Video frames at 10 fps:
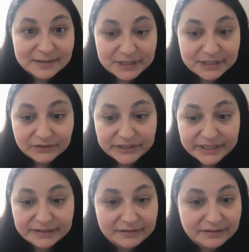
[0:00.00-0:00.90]
I mean, look
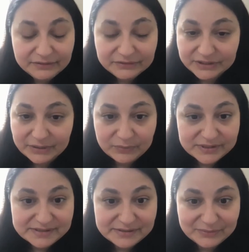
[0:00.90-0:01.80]
at
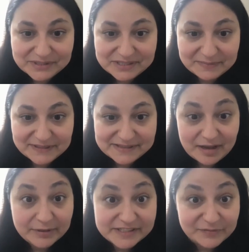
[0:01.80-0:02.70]
what some of these comics